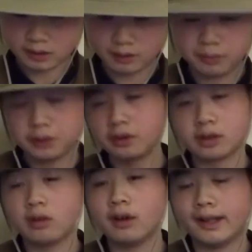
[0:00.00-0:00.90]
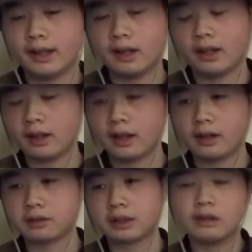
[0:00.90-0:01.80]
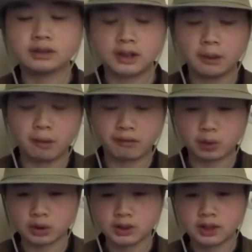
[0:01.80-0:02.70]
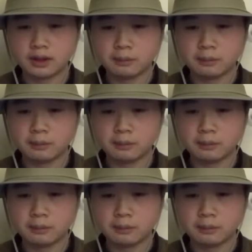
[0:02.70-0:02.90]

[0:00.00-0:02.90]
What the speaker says: if you don't go at a crowded time, of course,